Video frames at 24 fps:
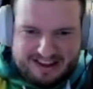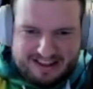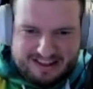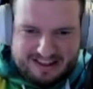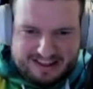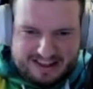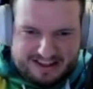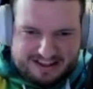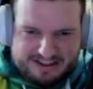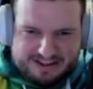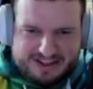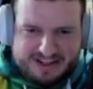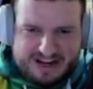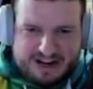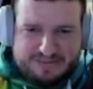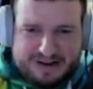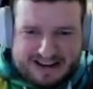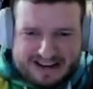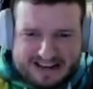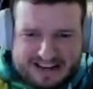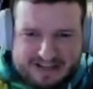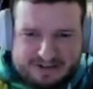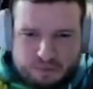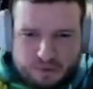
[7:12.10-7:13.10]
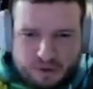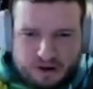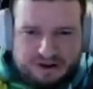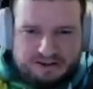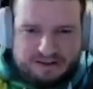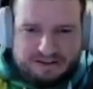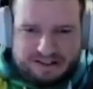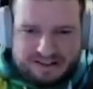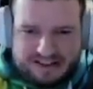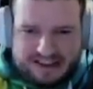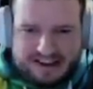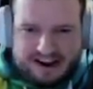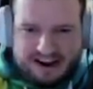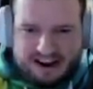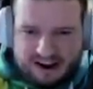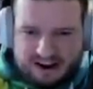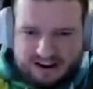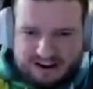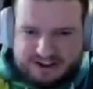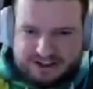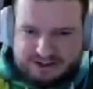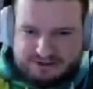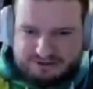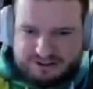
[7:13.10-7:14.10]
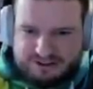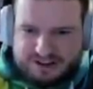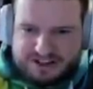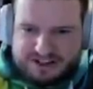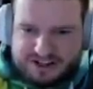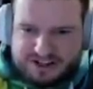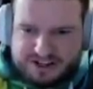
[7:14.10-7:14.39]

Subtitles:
That's a shame. It is one of the hardest tricks